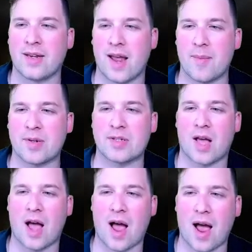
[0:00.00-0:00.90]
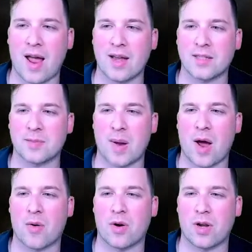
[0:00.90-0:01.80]
damage the highest
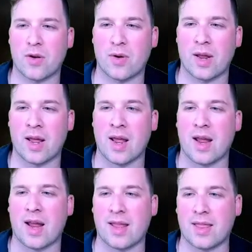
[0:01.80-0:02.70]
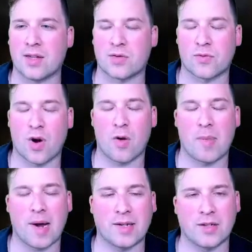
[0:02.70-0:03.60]
power unit in this row
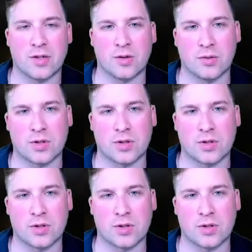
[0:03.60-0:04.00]
by 2.